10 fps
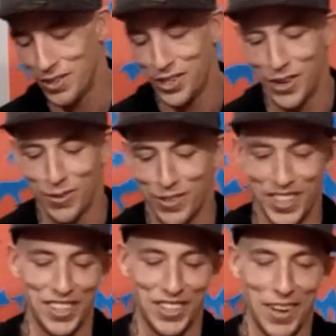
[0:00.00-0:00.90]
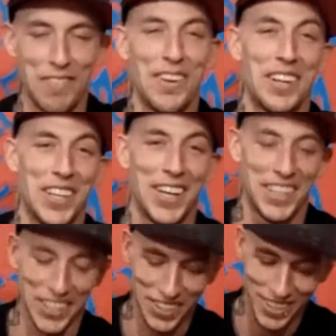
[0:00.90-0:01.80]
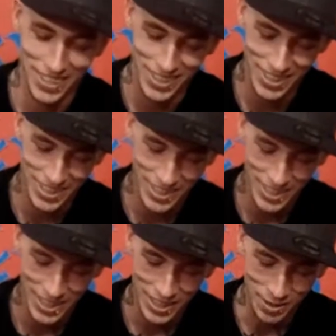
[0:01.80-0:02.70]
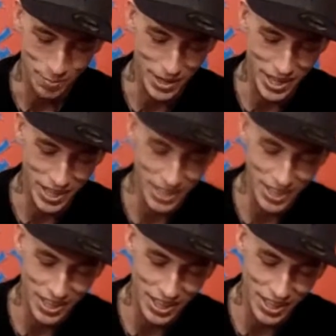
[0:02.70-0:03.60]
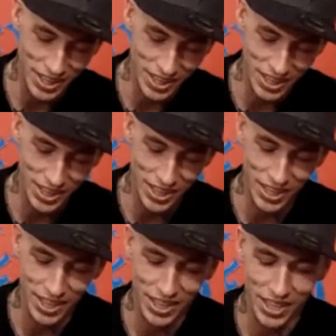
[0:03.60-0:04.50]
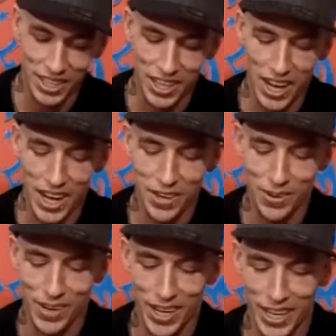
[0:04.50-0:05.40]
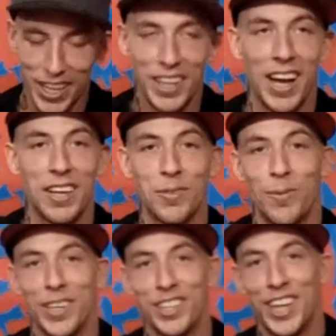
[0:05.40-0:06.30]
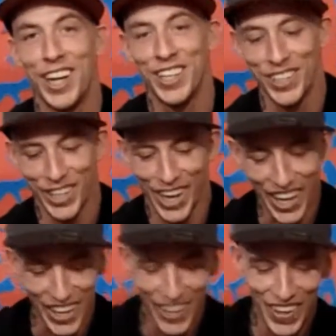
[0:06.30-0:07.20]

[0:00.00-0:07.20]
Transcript: chokes and stuff. I got this. You're probably gonna outlast him here. The guy who uh, hasn't won a challenge yet.